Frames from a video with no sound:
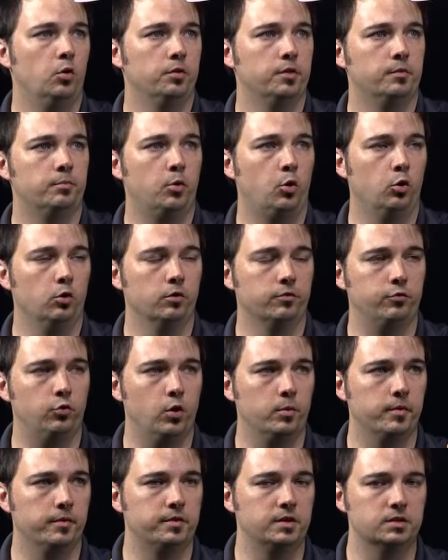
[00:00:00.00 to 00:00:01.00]
the polar
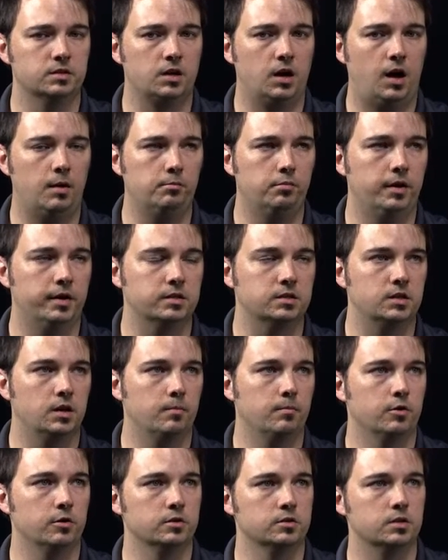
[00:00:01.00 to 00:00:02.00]
form of these complex
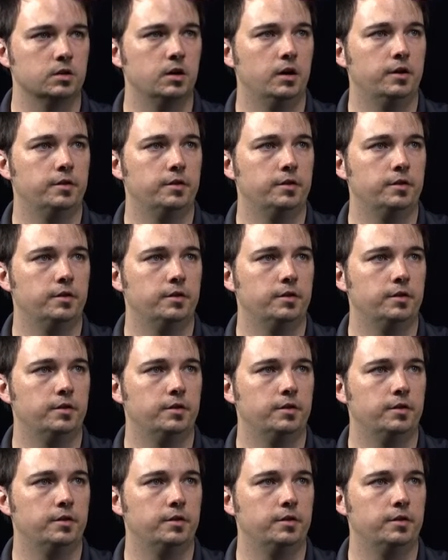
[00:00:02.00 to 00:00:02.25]
numbers,